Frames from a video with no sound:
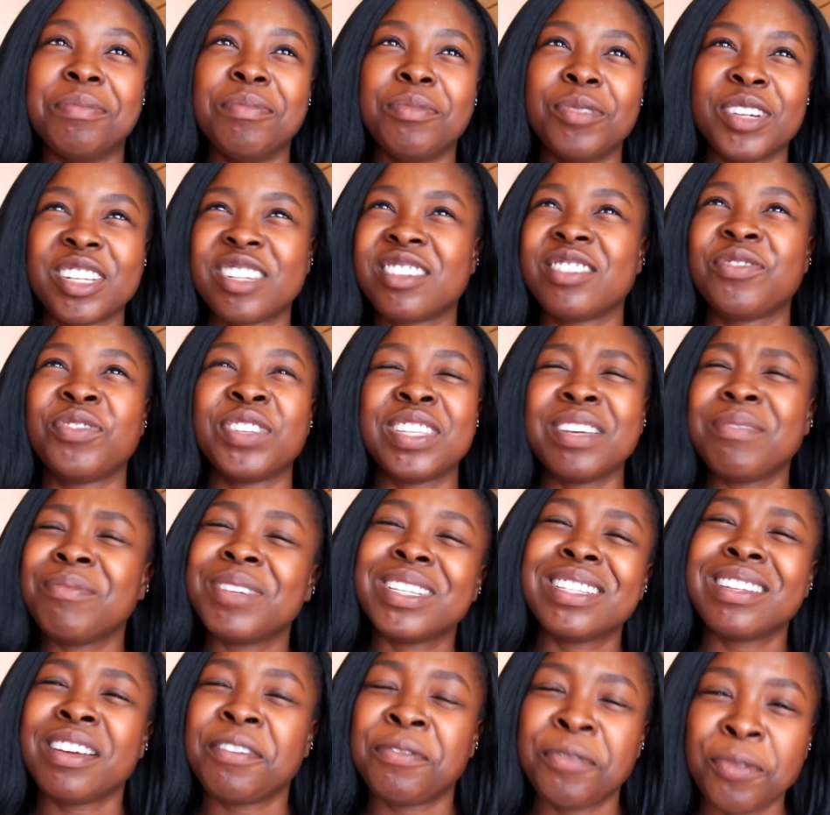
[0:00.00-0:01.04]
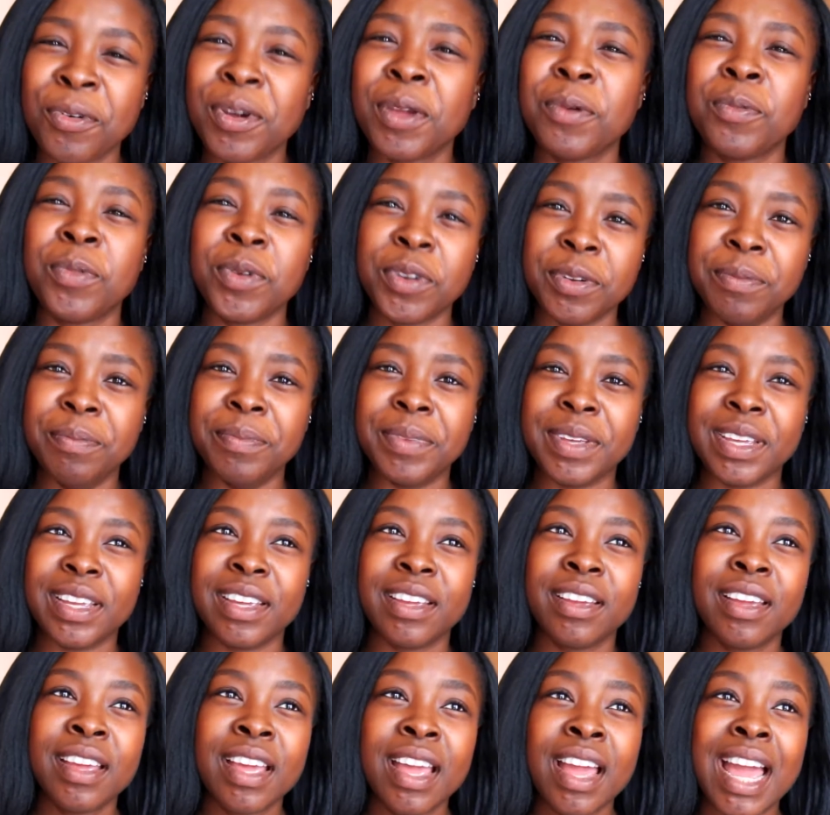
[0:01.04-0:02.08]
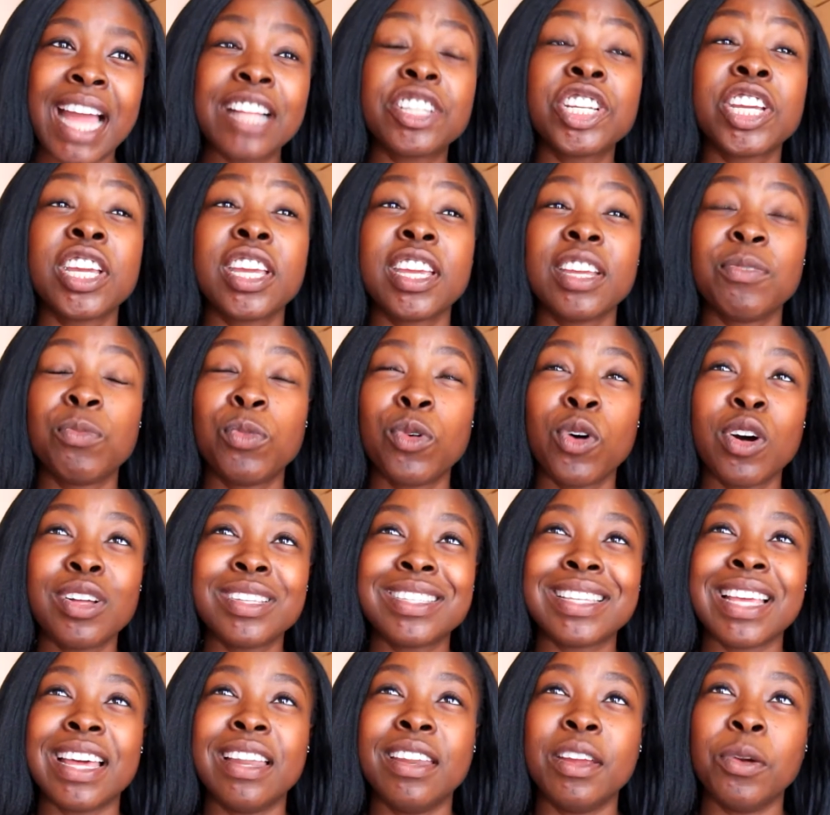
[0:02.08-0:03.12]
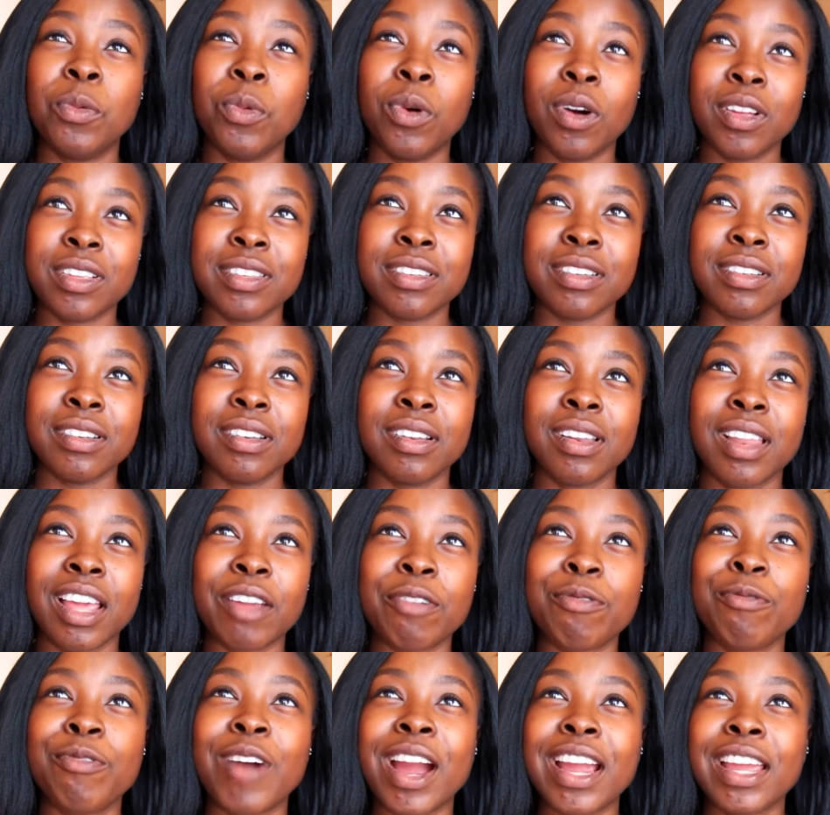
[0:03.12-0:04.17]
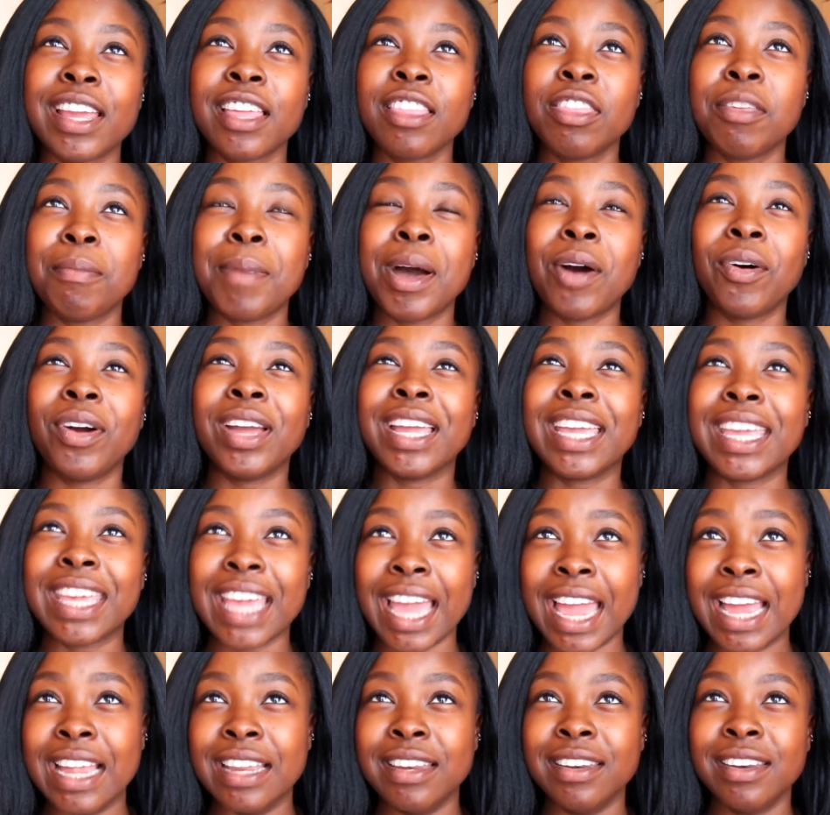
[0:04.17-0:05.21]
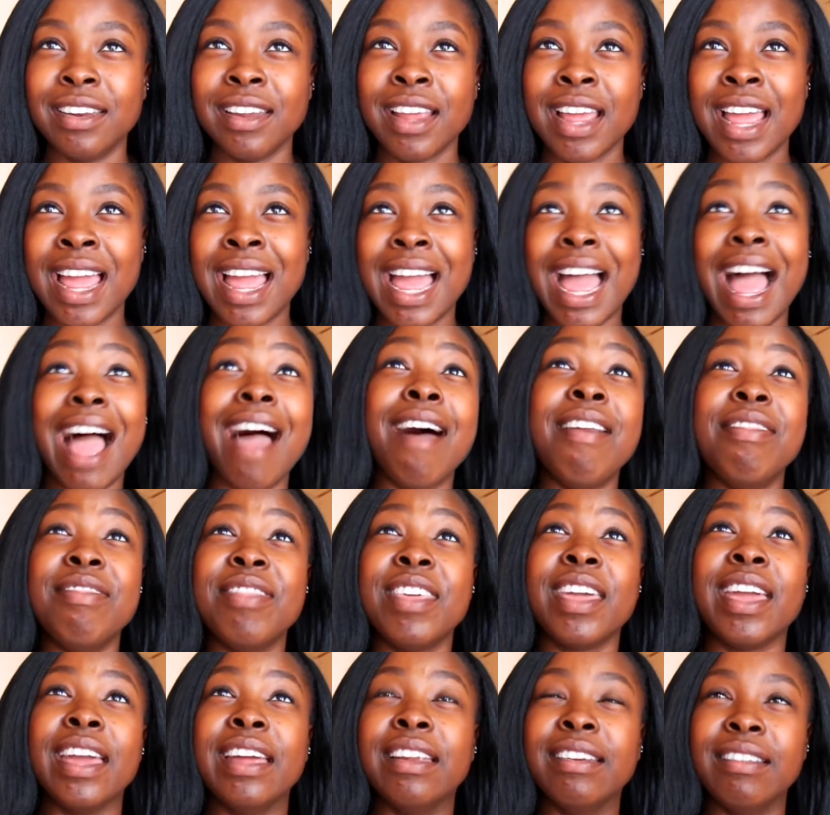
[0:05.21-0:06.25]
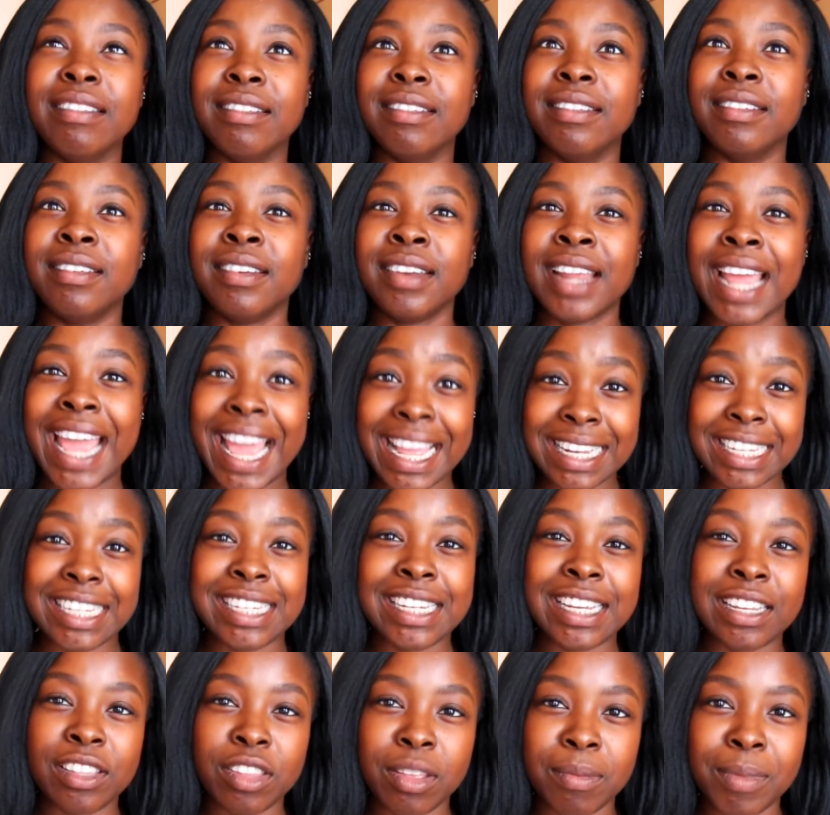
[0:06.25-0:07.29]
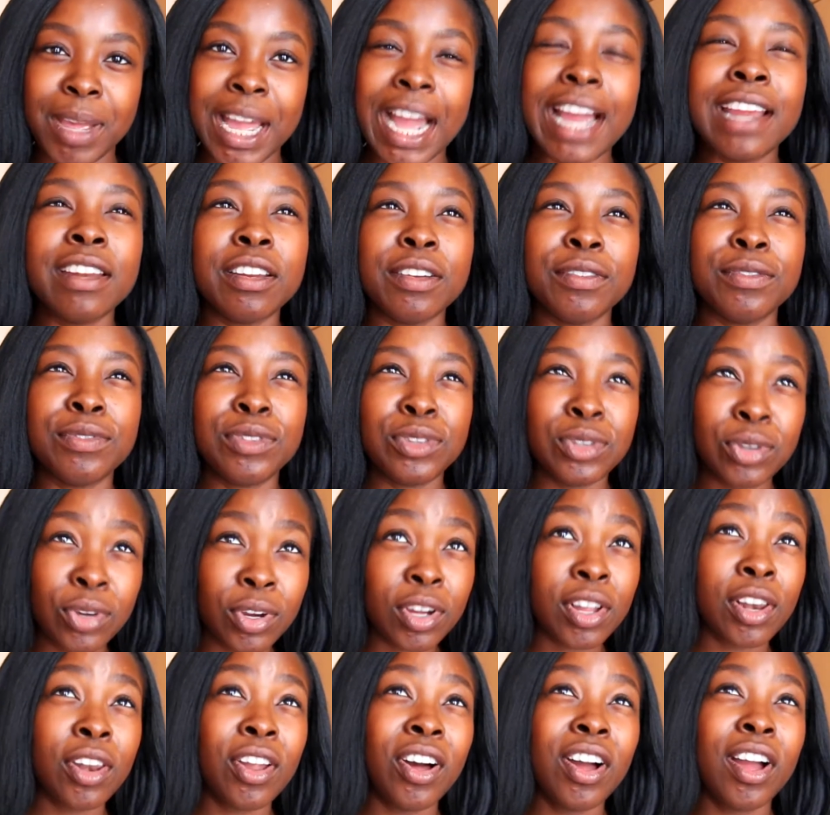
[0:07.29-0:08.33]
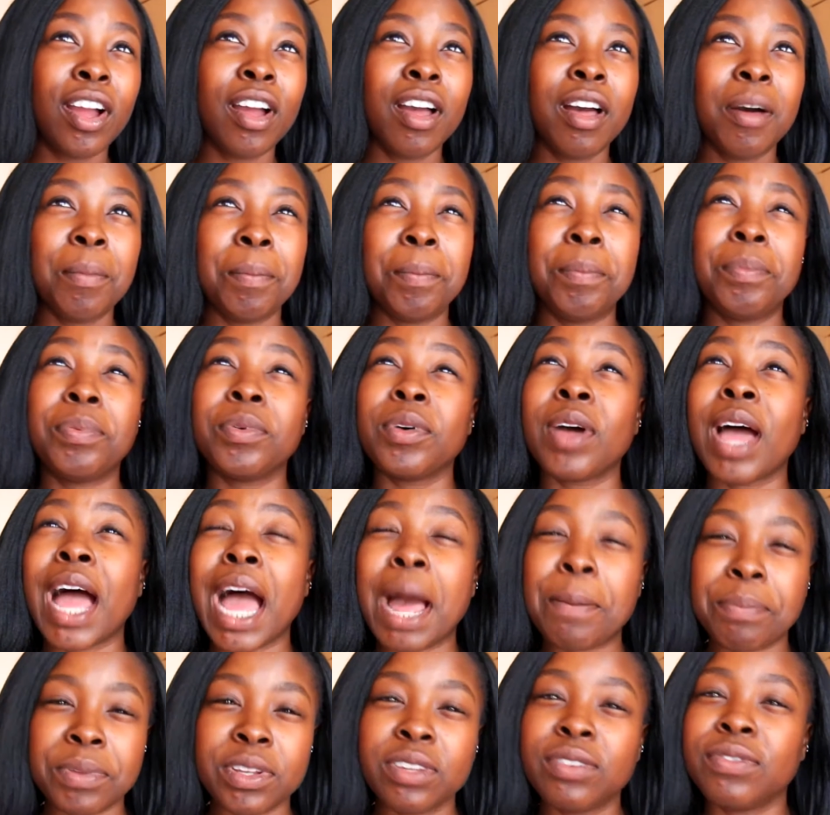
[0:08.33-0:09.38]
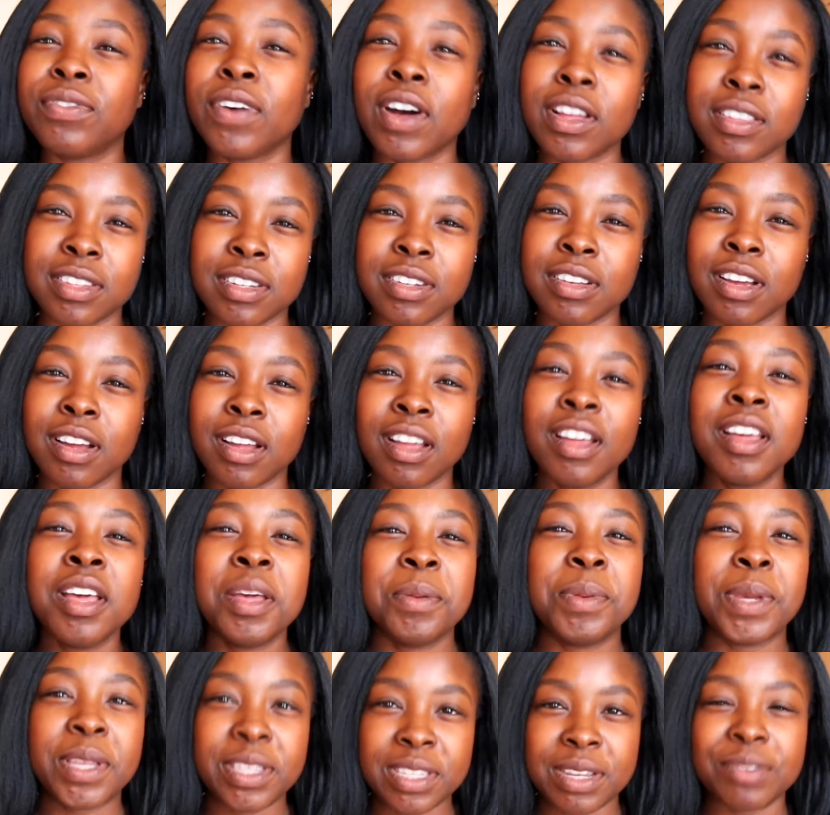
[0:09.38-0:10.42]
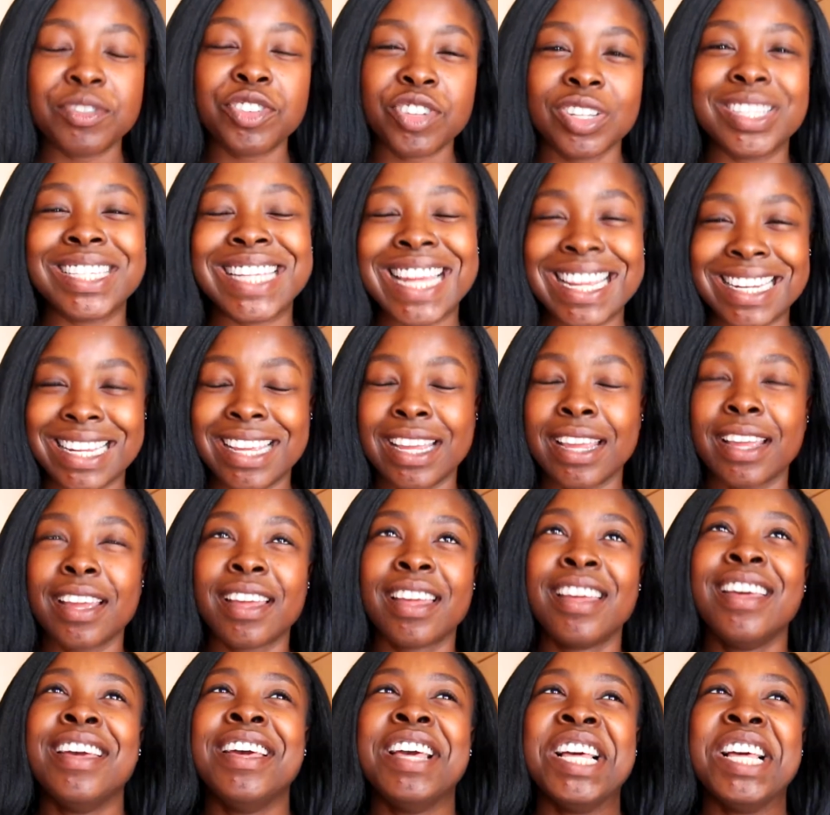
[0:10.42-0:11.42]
which for some reason I thought it wouldn't be. Actually, it was and it wasn't. Like writing them out again and then editing them kind of took longer, but happened faster because I was just editing.